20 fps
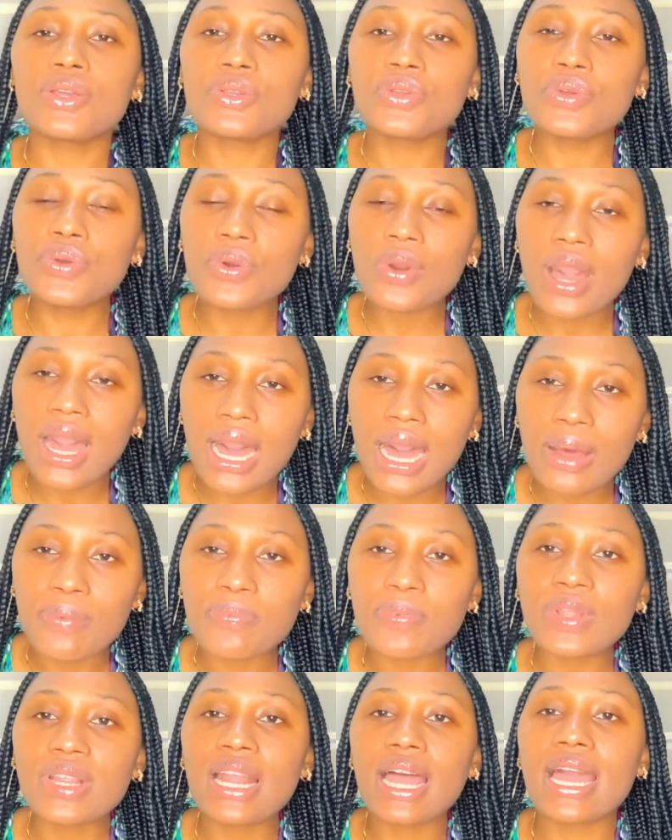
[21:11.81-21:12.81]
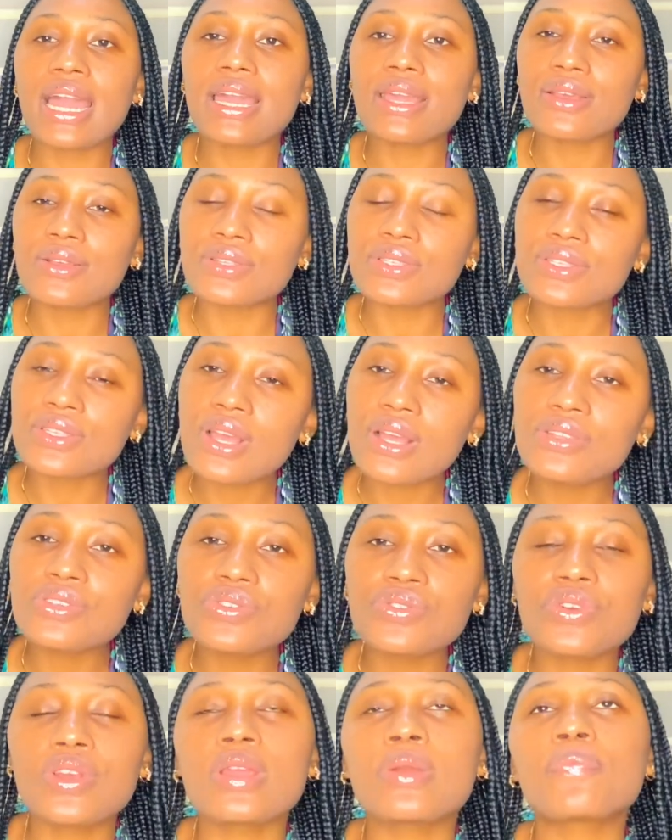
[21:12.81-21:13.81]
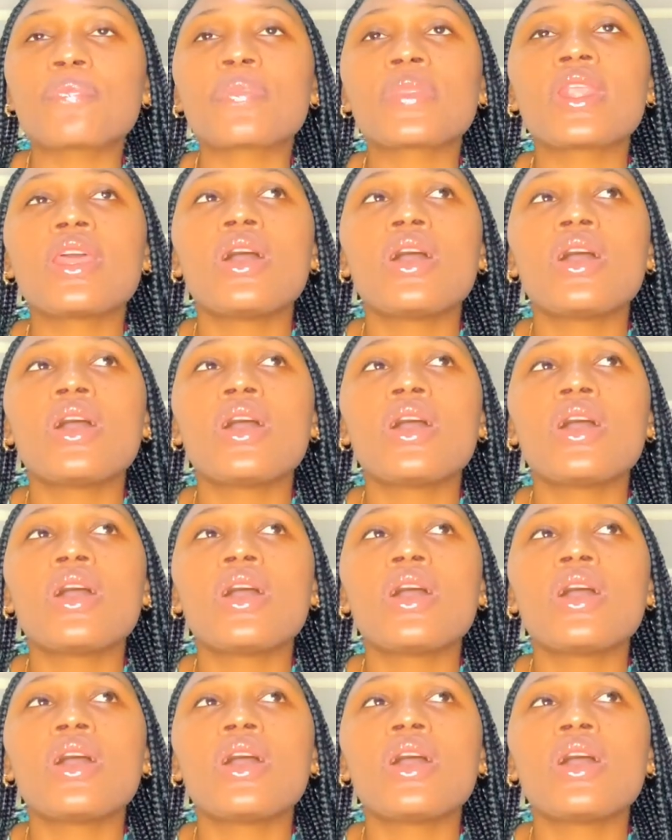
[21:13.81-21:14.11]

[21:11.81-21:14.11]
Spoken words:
you apply your sunscreen.